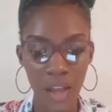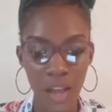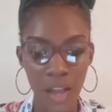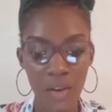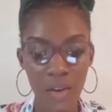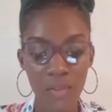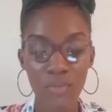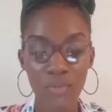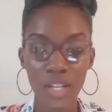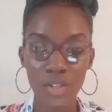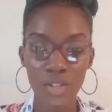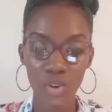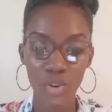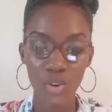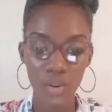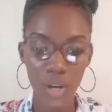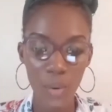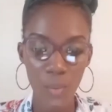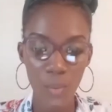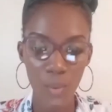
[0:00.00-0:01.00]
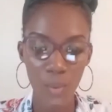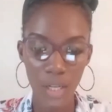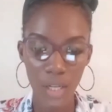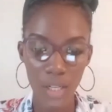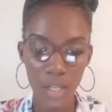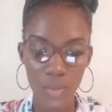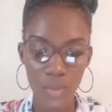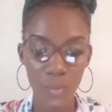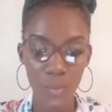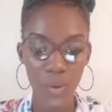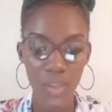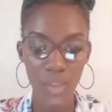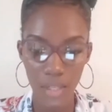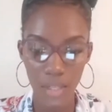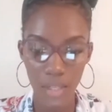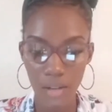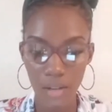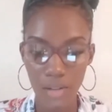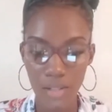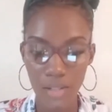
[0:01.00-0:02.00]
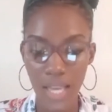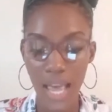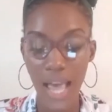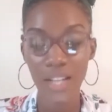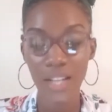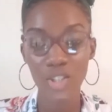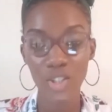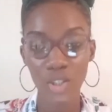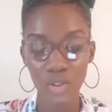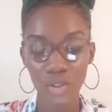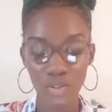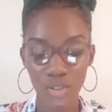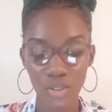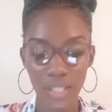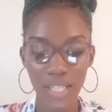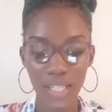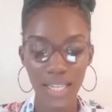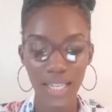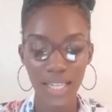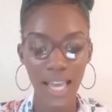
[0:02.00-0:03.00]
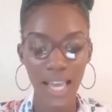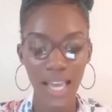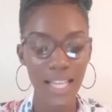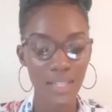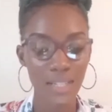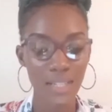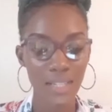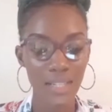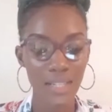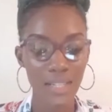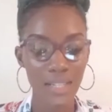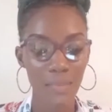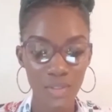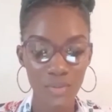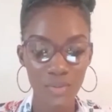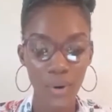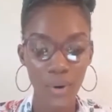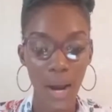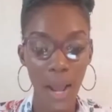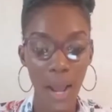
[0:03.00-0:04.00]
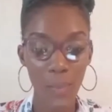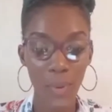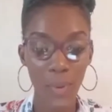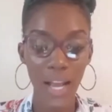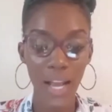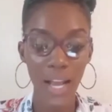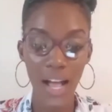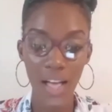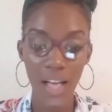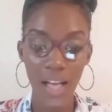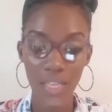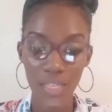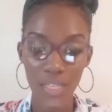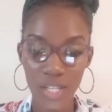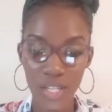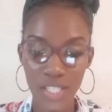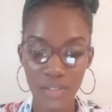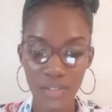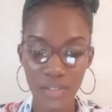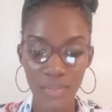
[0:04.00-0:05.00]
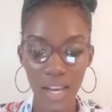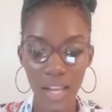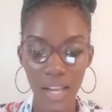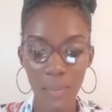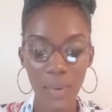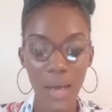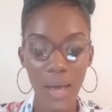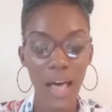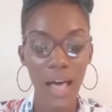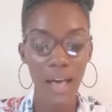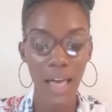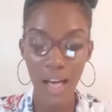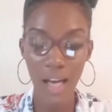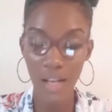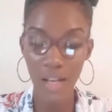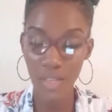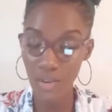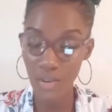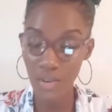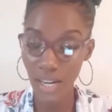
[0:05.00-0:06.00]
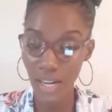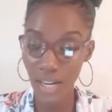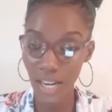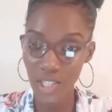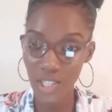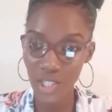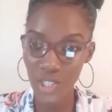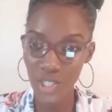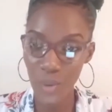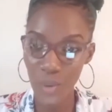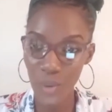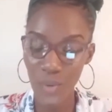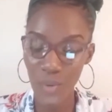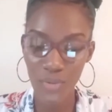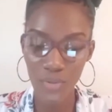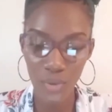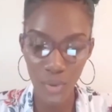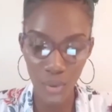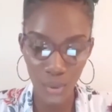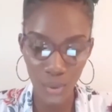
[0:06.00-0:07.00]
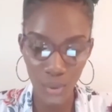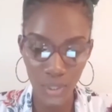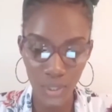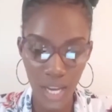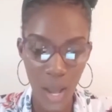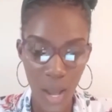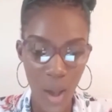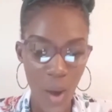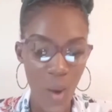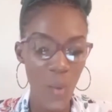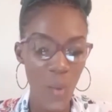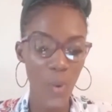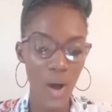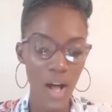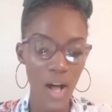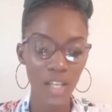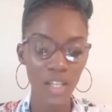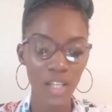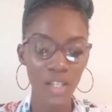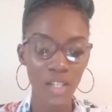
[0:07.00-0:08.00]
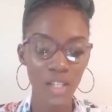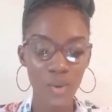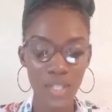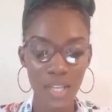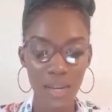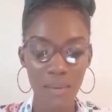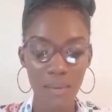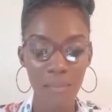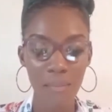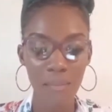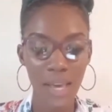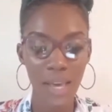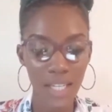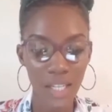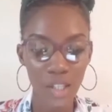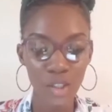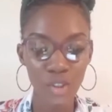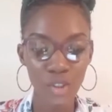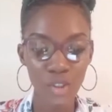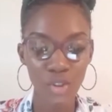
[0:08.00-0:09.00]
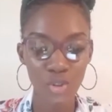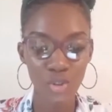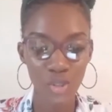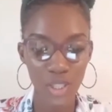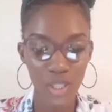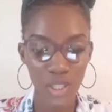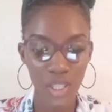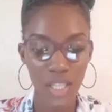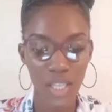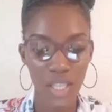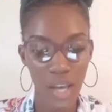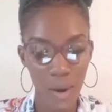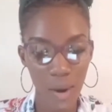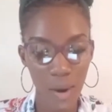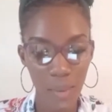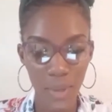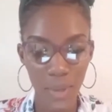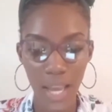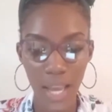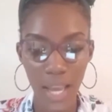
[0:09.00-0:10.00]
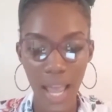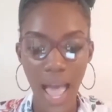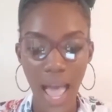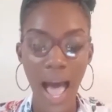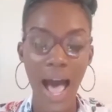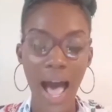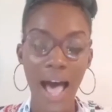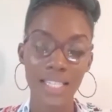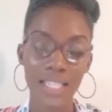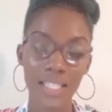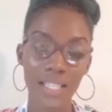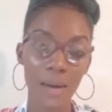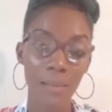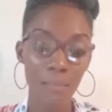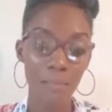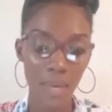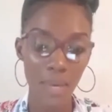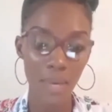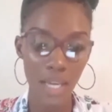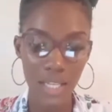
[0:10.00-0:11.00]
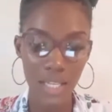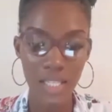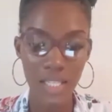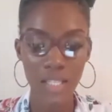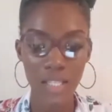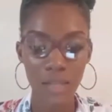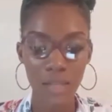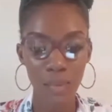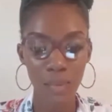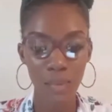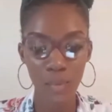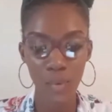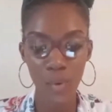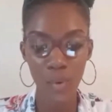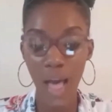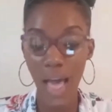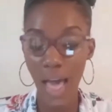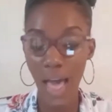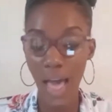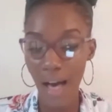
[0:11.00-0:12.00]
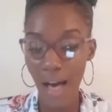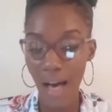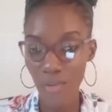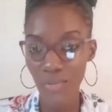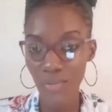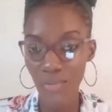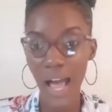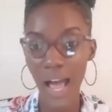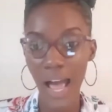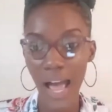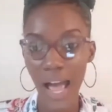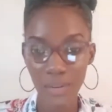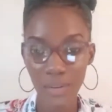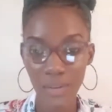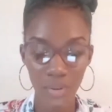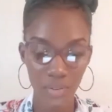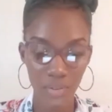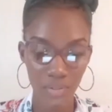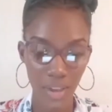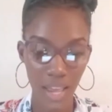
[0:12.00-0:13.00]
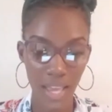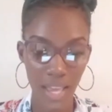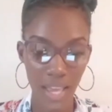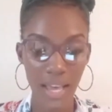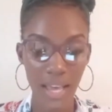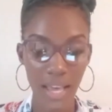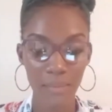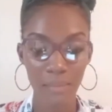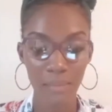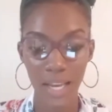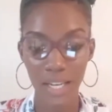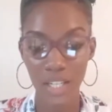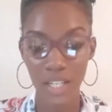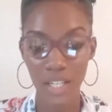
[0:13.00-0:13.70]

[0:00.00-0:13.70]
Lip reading: Victoria works with adults and children and has a passion for helping others develop a healthy relationship with food while using medical nutrition therapy as a means to promote health and prevent and manage